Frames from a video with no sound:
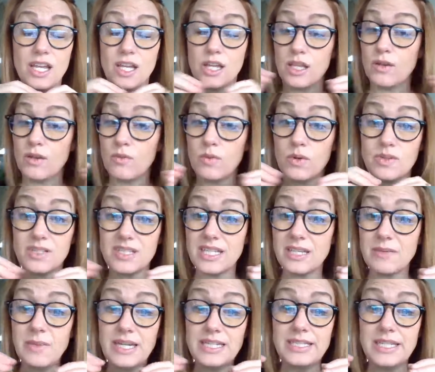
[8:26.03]
You won't
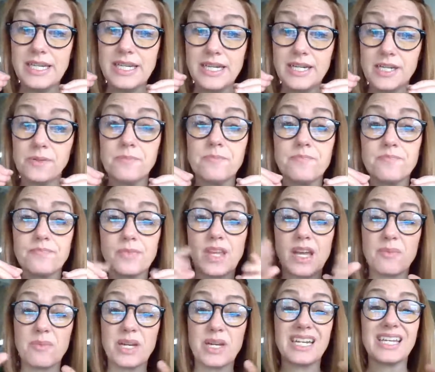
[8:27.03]
see my tongue.
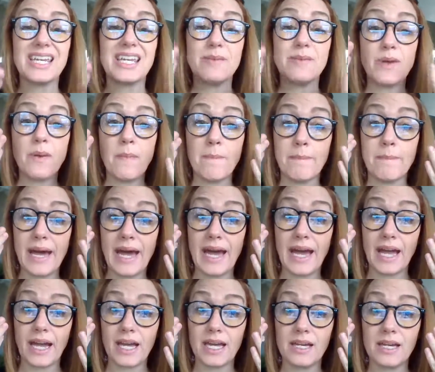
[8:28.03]
I'm going to keep it
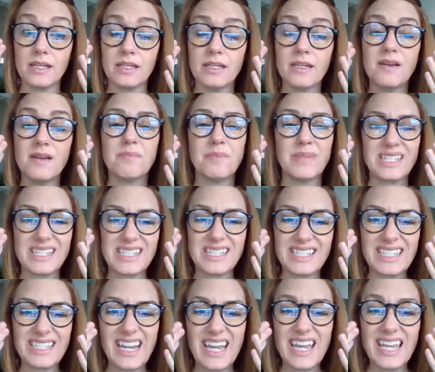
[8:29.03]
back. My
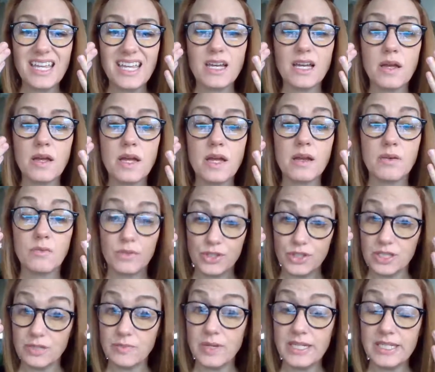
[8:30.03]
snake, which
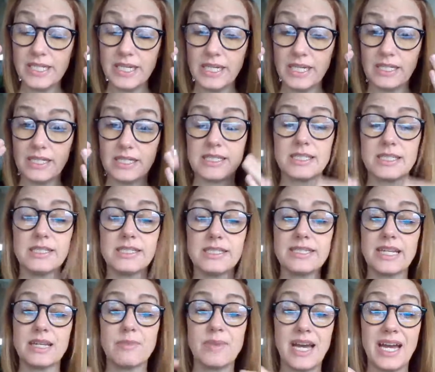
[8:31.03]
is my tongue, is going to
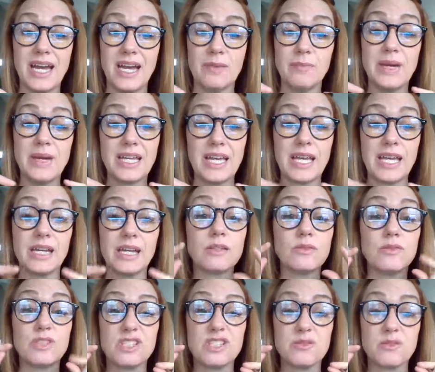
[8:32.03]
stay behind my gate,
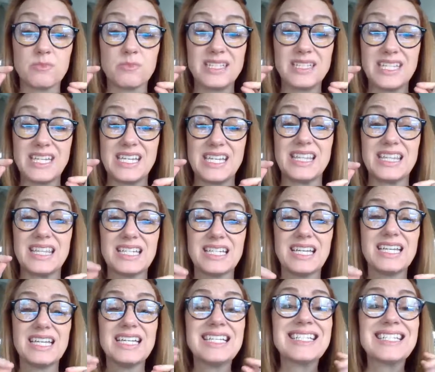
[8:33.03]
which is my teeth.
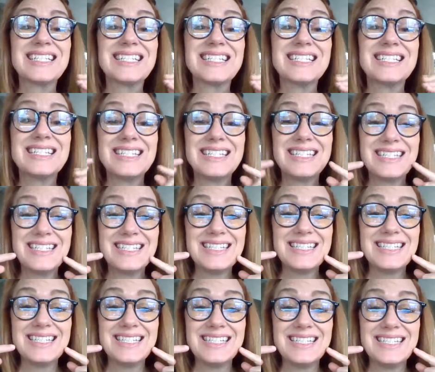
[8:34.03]

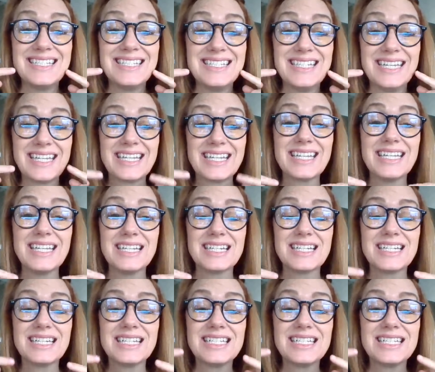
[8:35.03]
Zig,